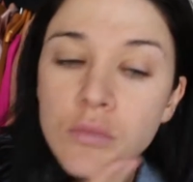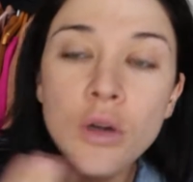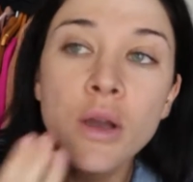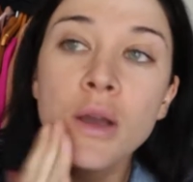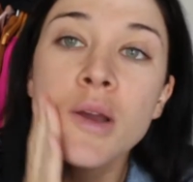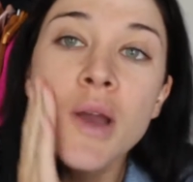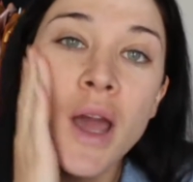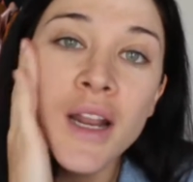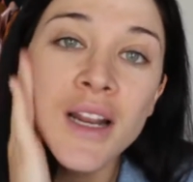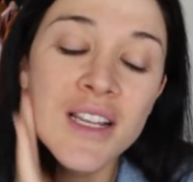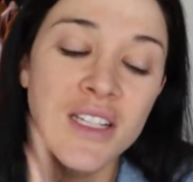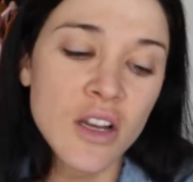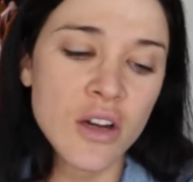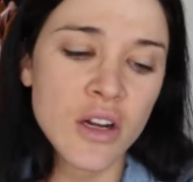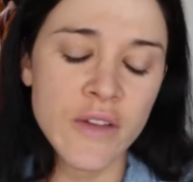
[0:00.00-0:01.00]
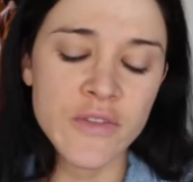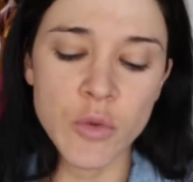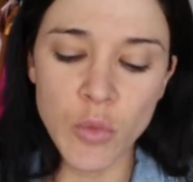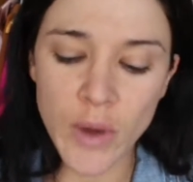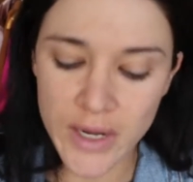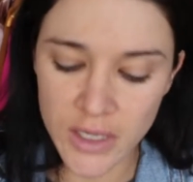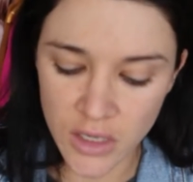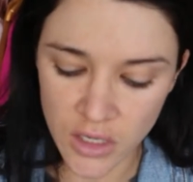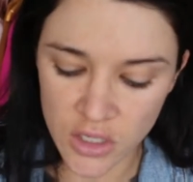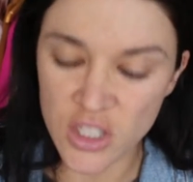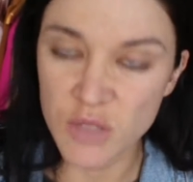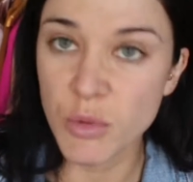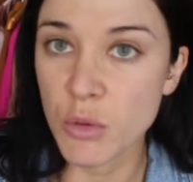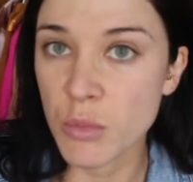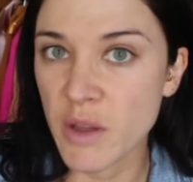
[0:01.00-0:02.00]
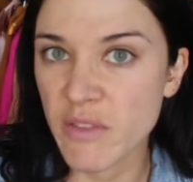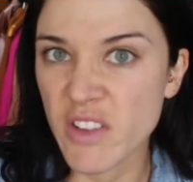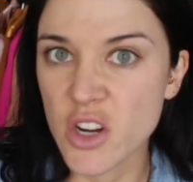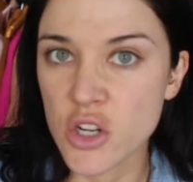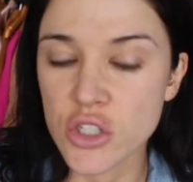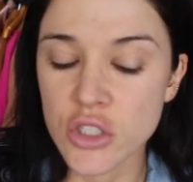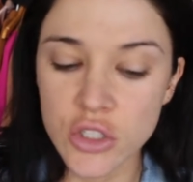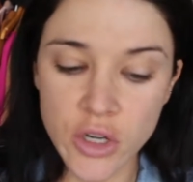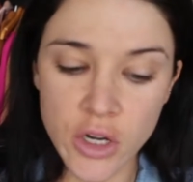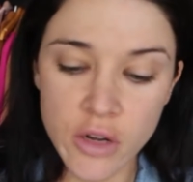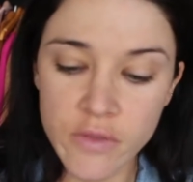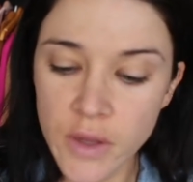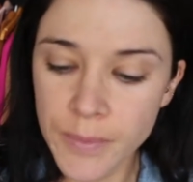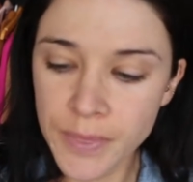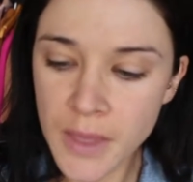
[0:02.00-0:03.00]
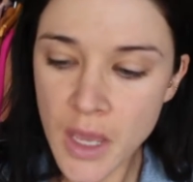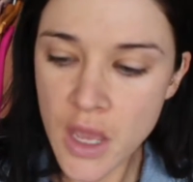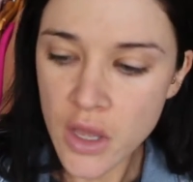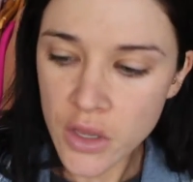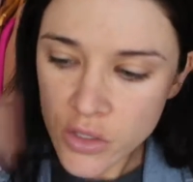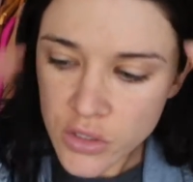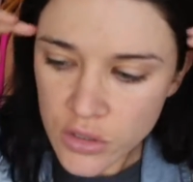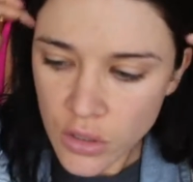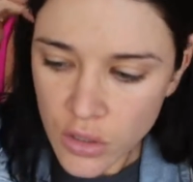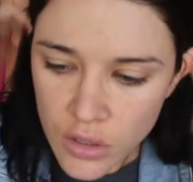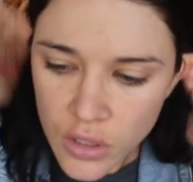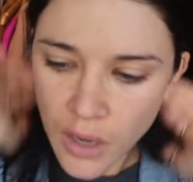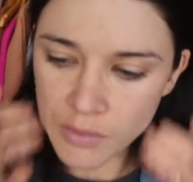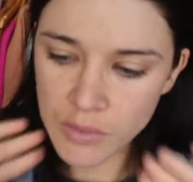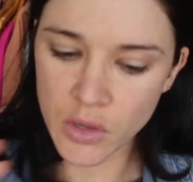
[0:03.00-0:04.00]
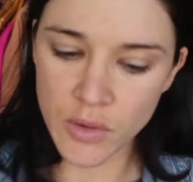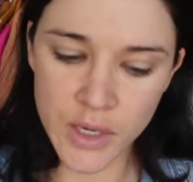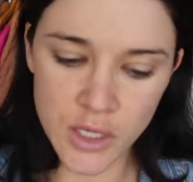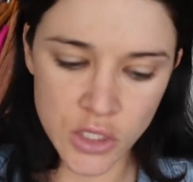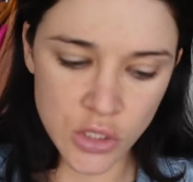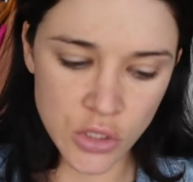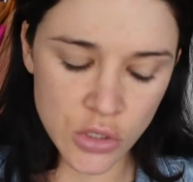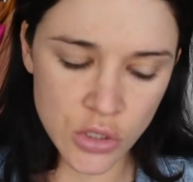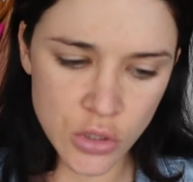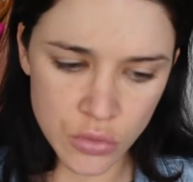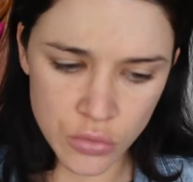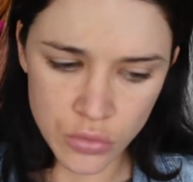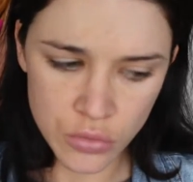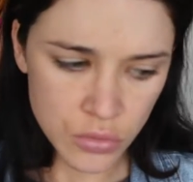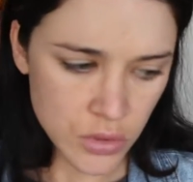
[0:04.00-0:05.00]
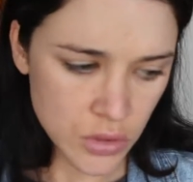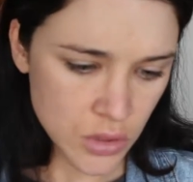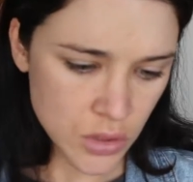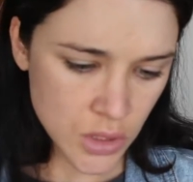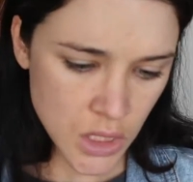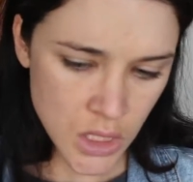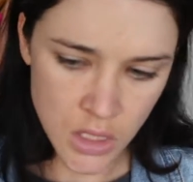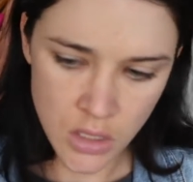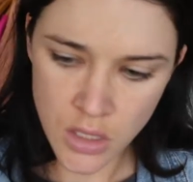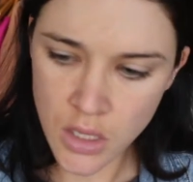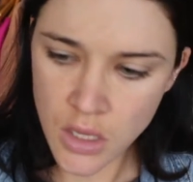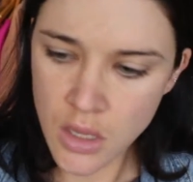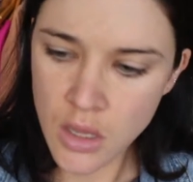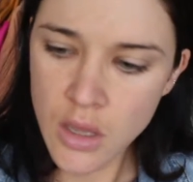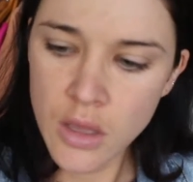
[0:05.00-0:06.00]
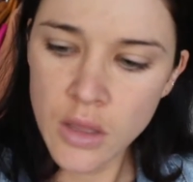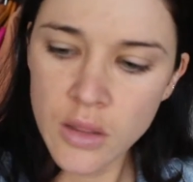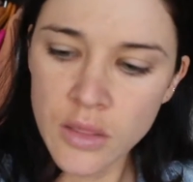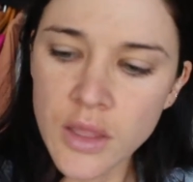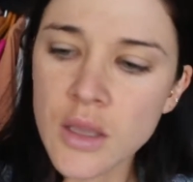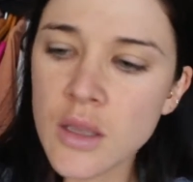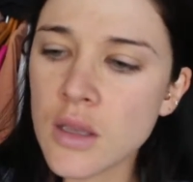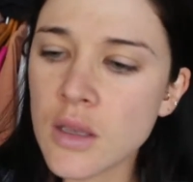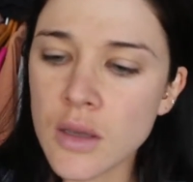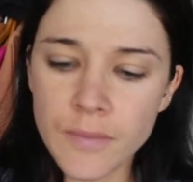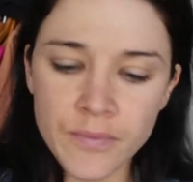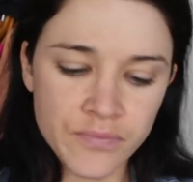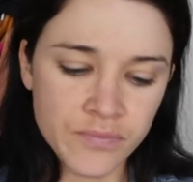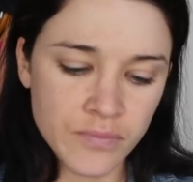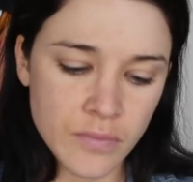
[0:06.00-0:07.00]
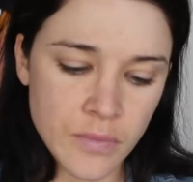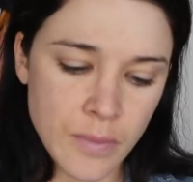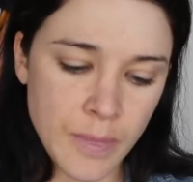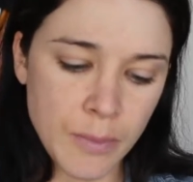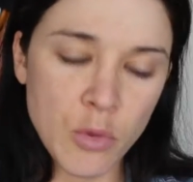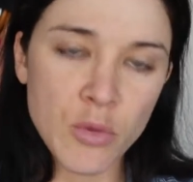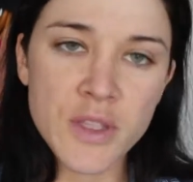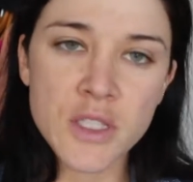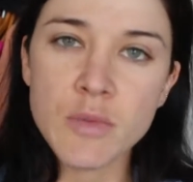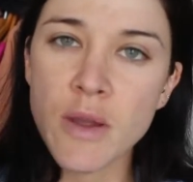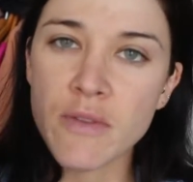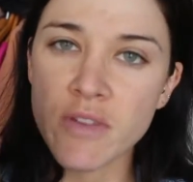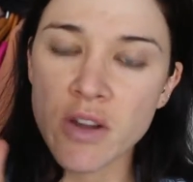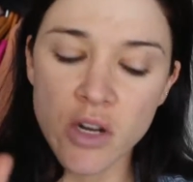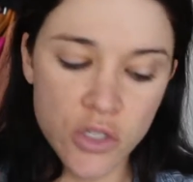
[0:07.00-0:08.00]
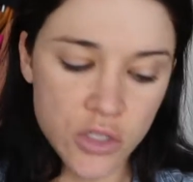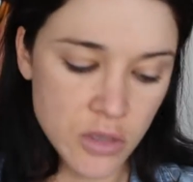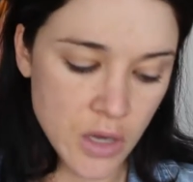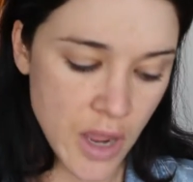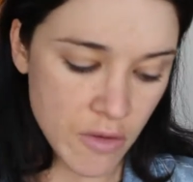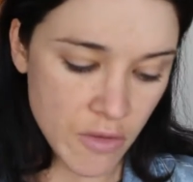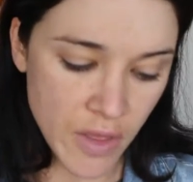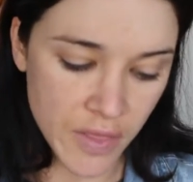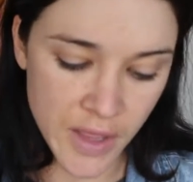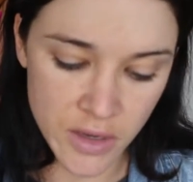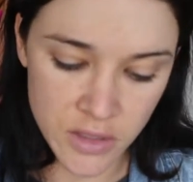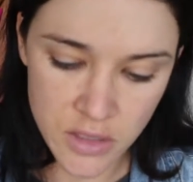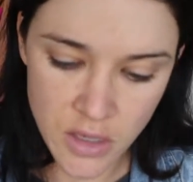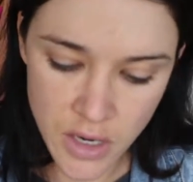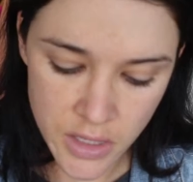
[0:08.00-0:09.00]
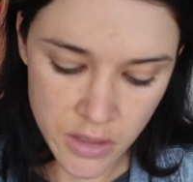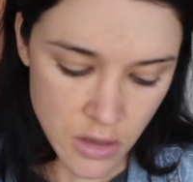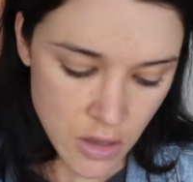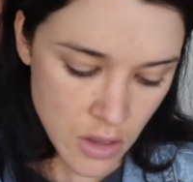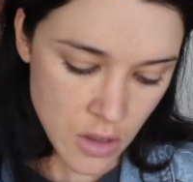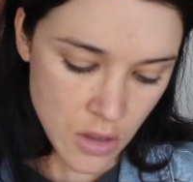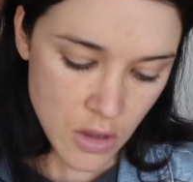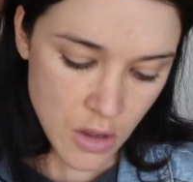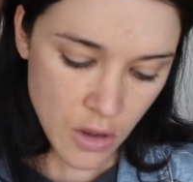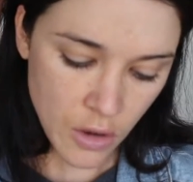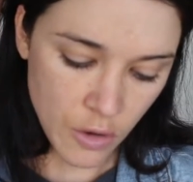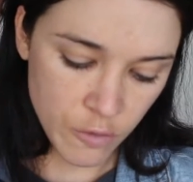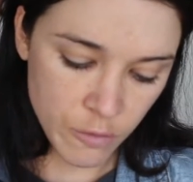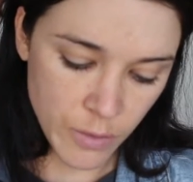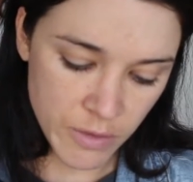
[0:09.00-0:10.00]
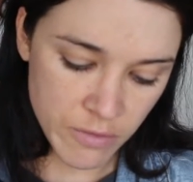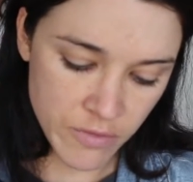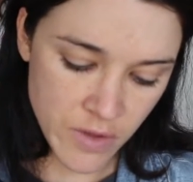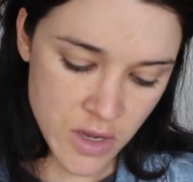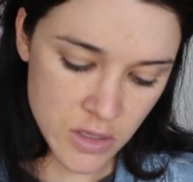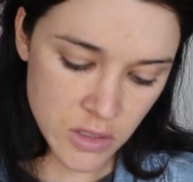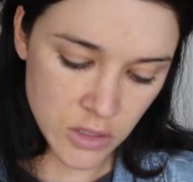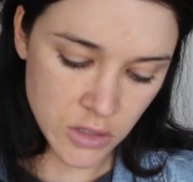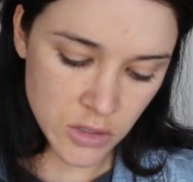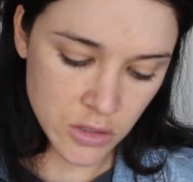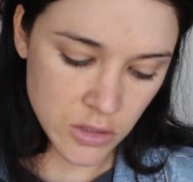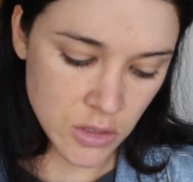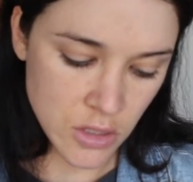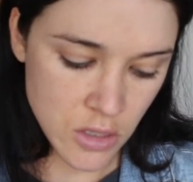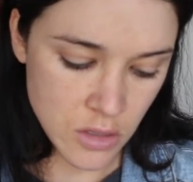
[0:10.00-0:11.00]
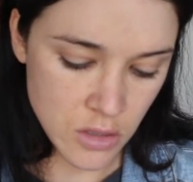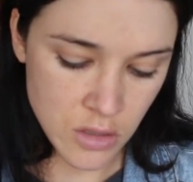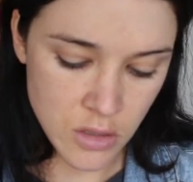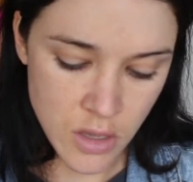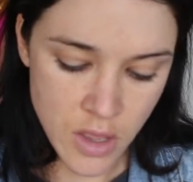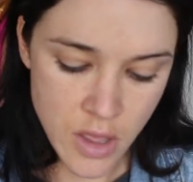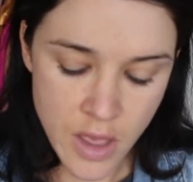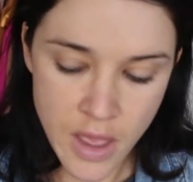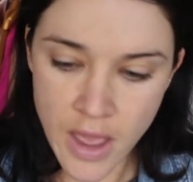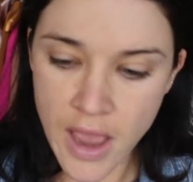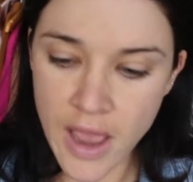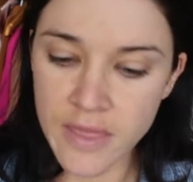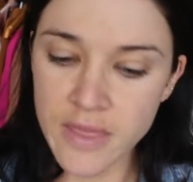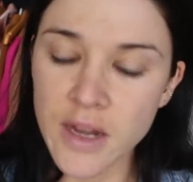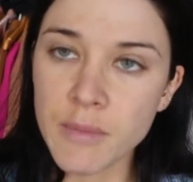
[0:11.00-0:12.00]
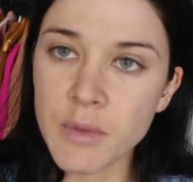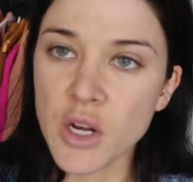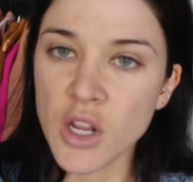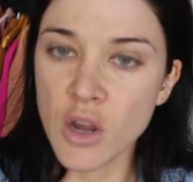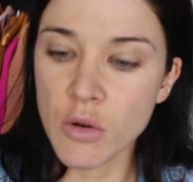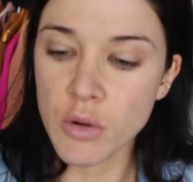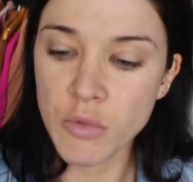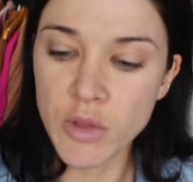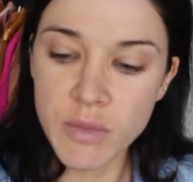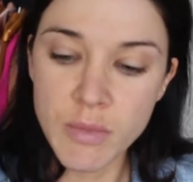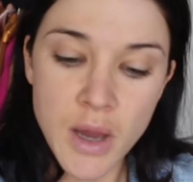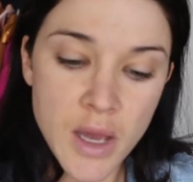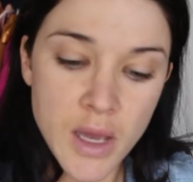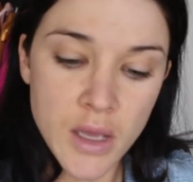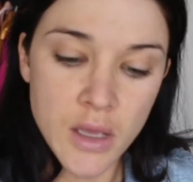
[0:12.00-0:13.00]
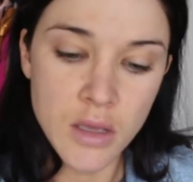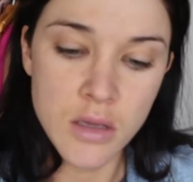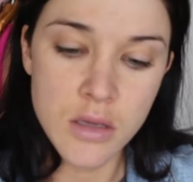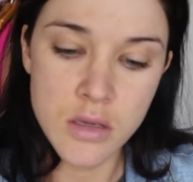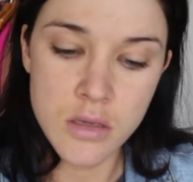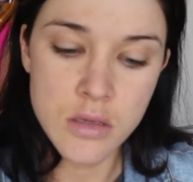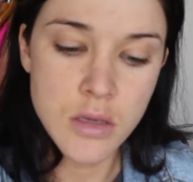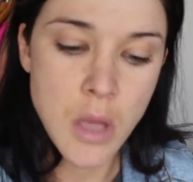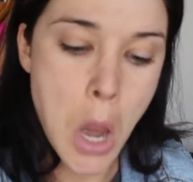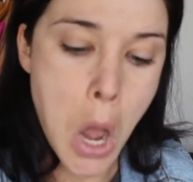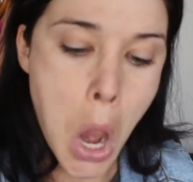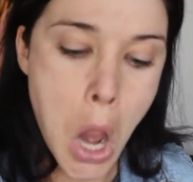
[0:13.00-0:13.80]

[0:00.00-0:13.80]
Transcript: Okay, and at least I don't have to wait, I can just put my foundation straight over. So I'm going to use the Born This Way foundation around the outside of my face, and then I'm going to go in with my